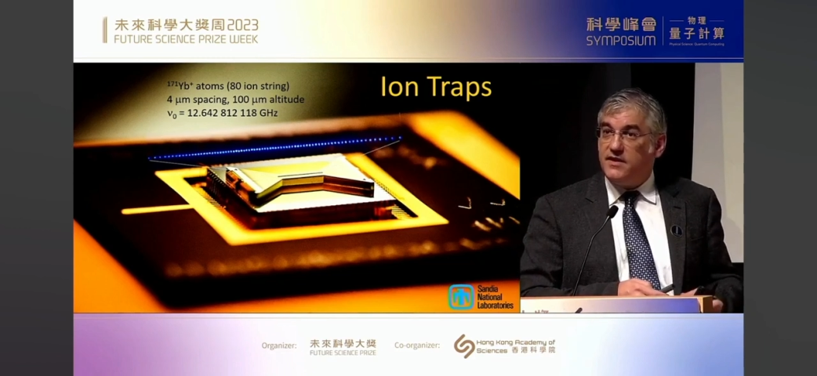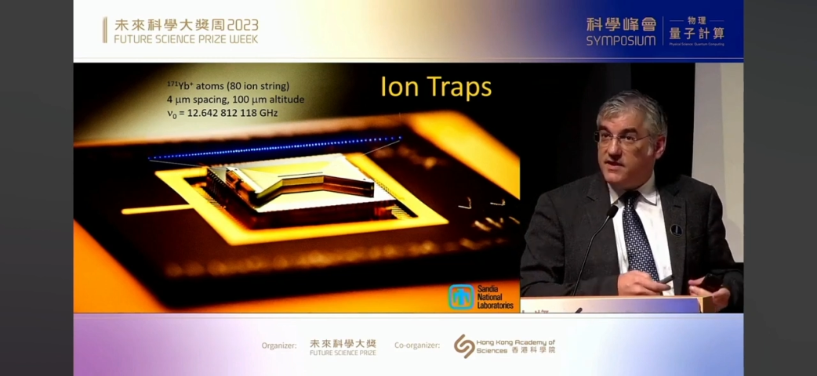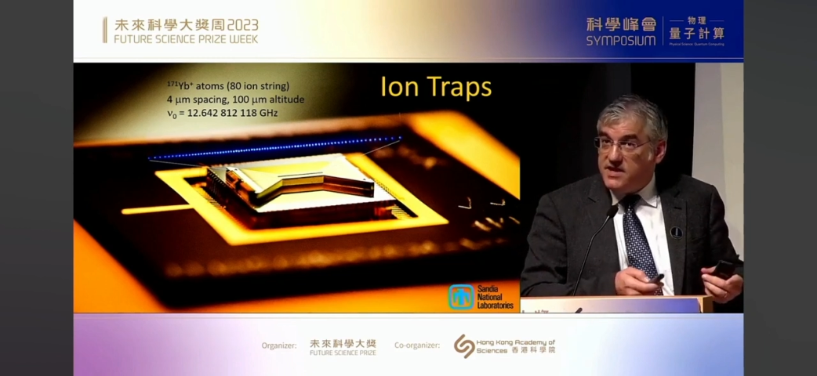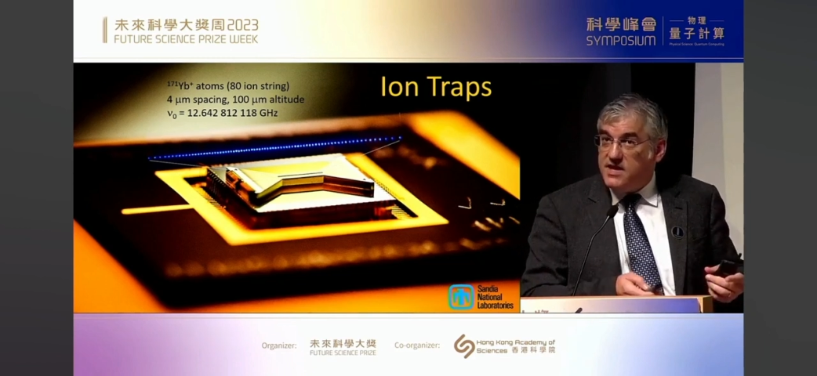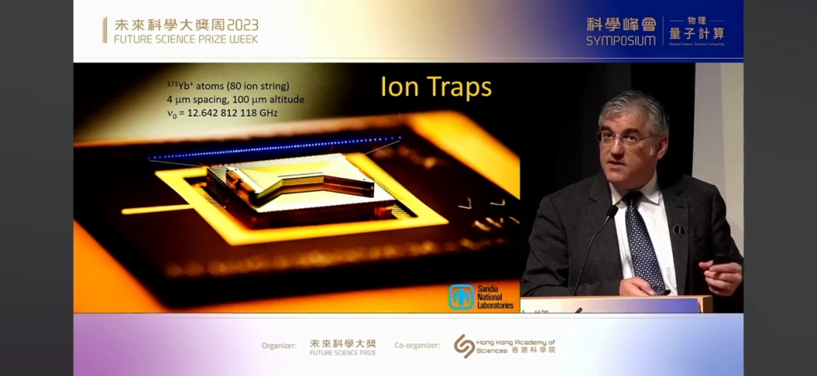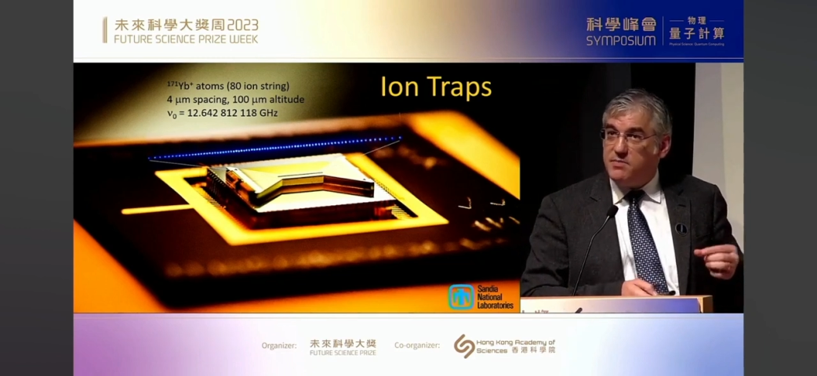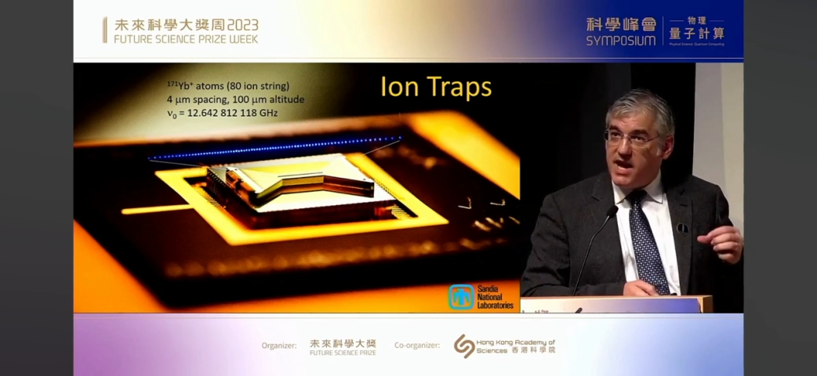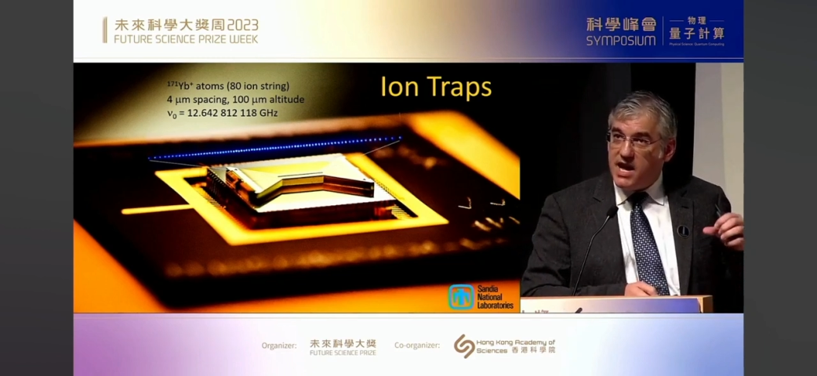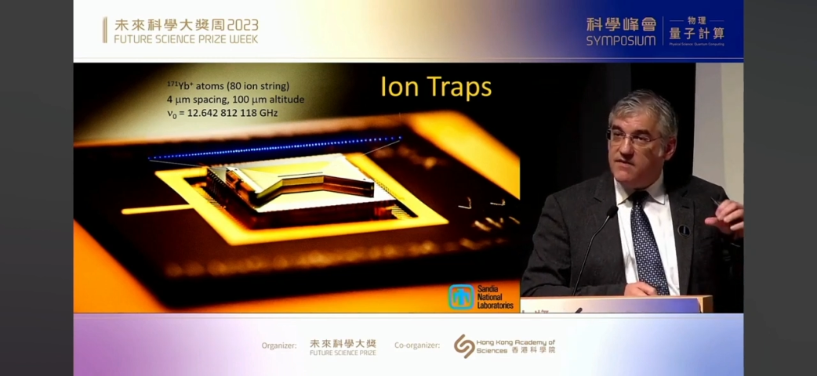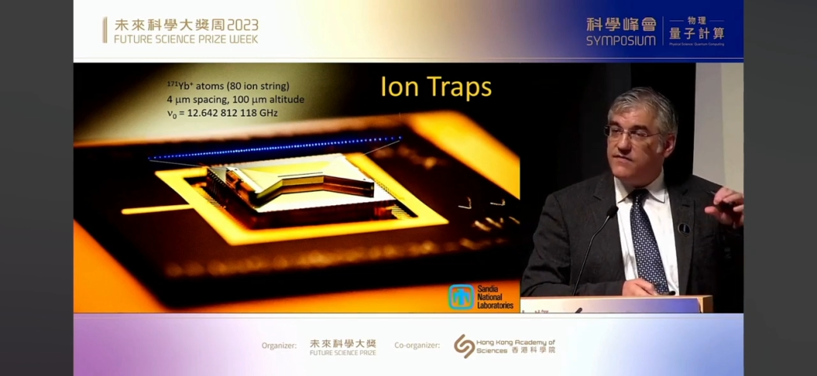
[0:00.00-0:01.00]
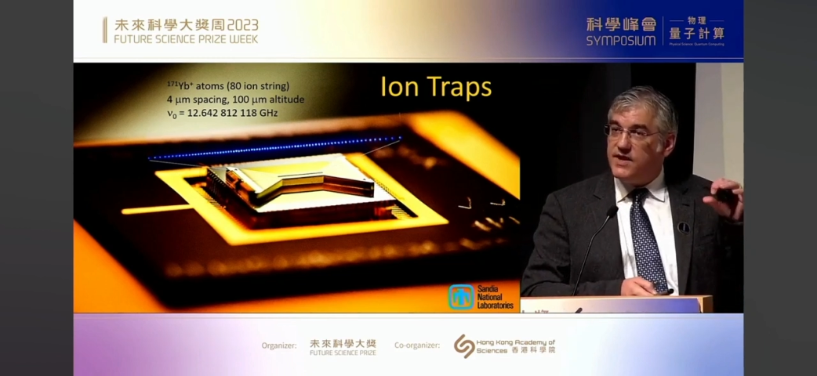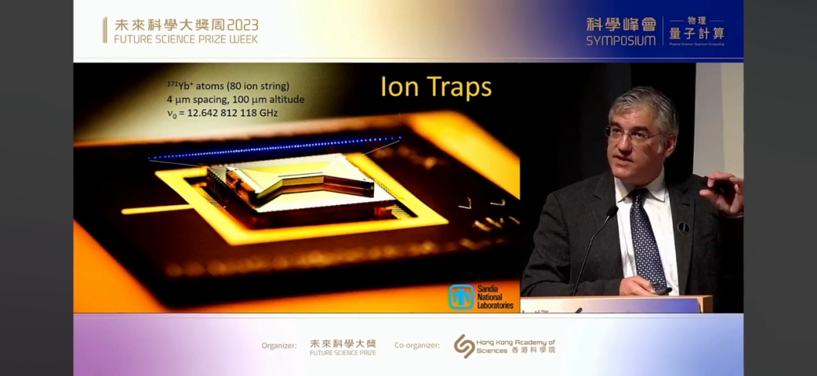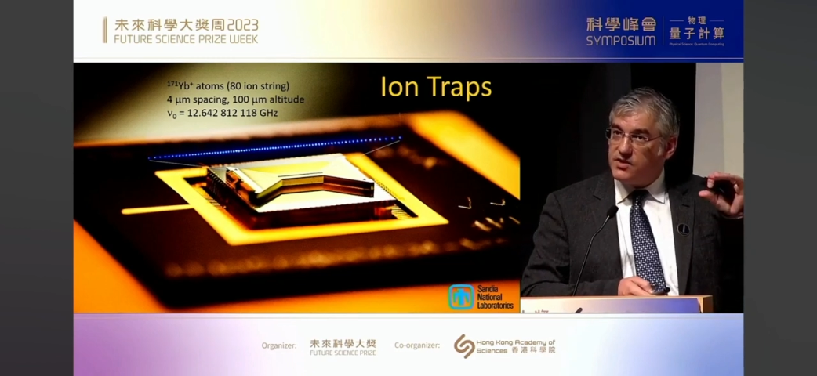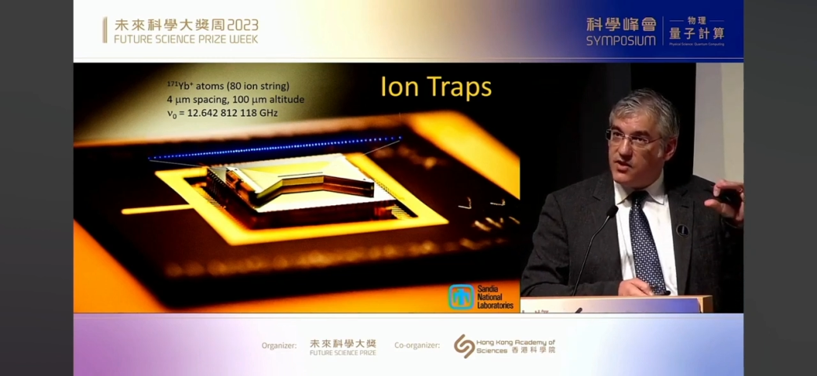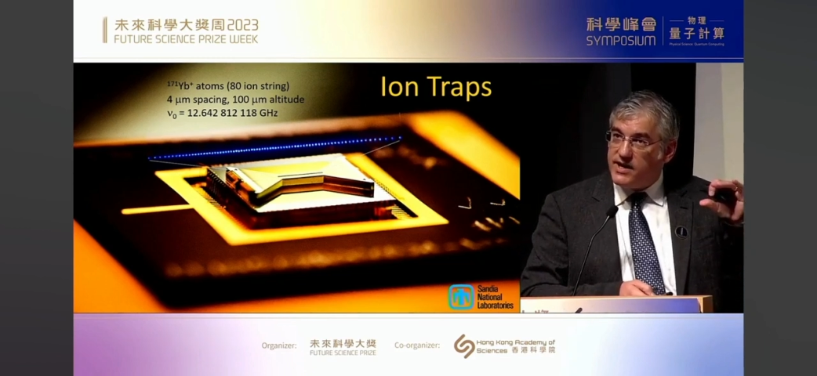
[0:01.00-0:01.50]
that indeed behave
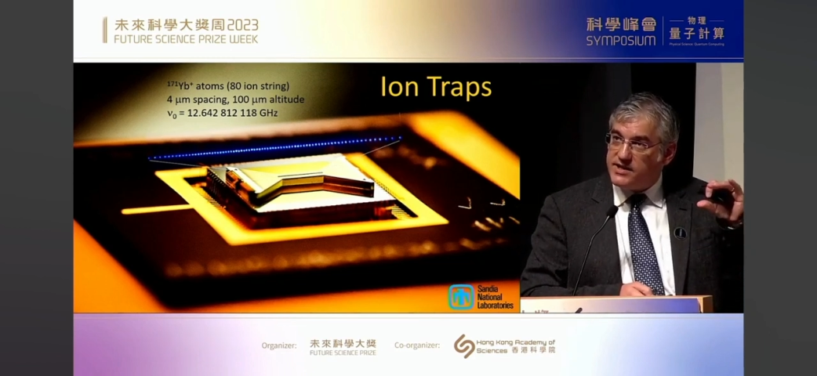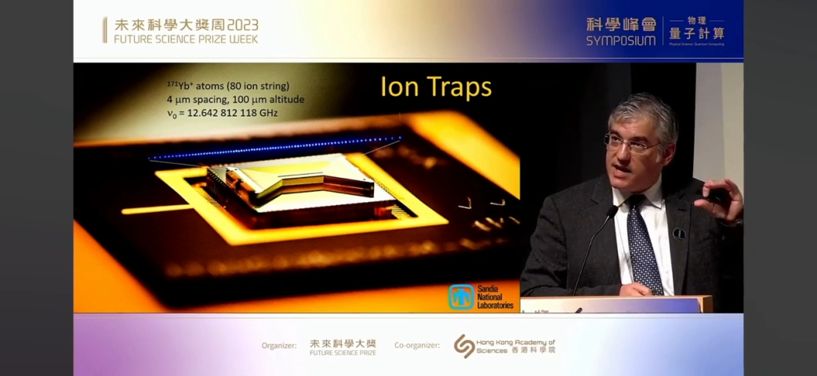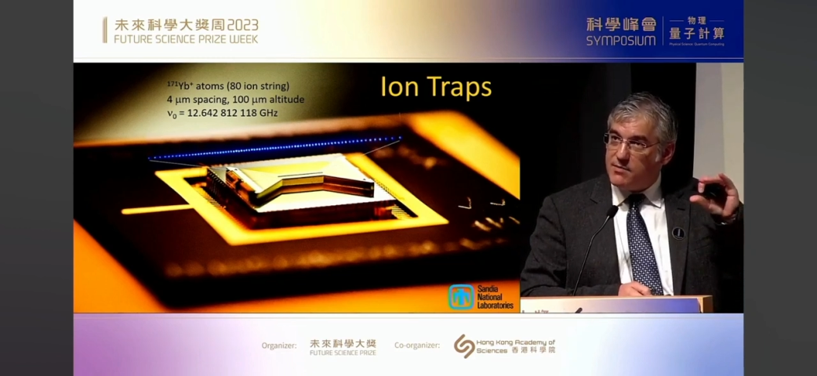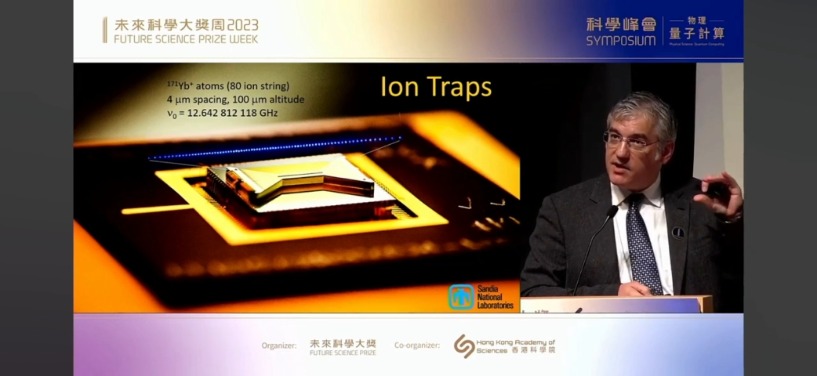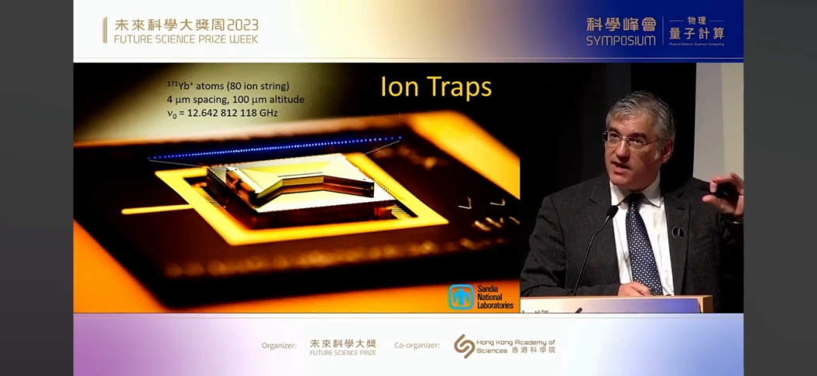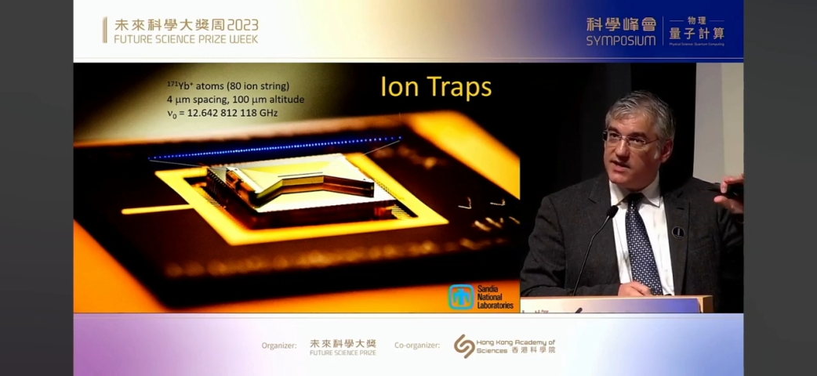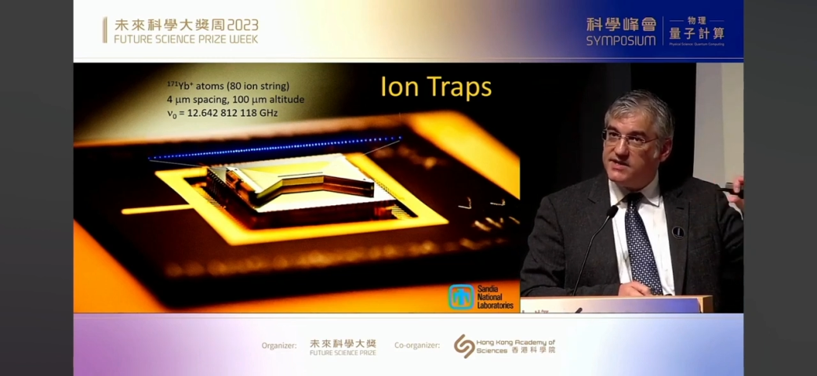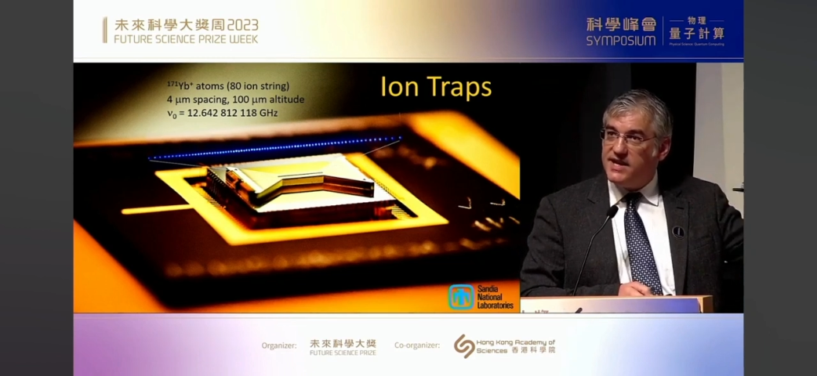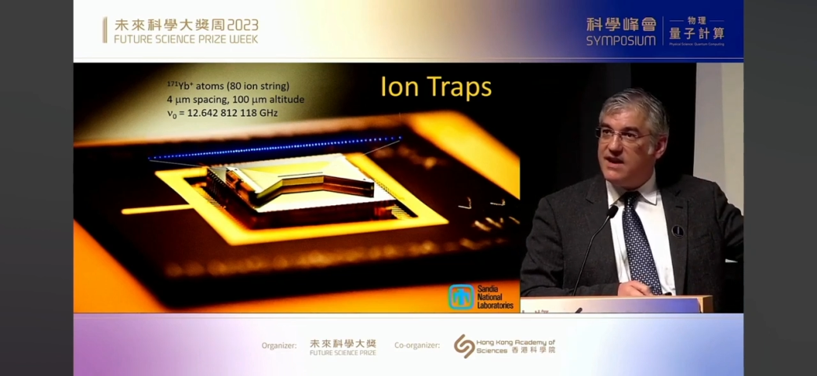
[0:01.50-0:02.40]
as great atomic clocks,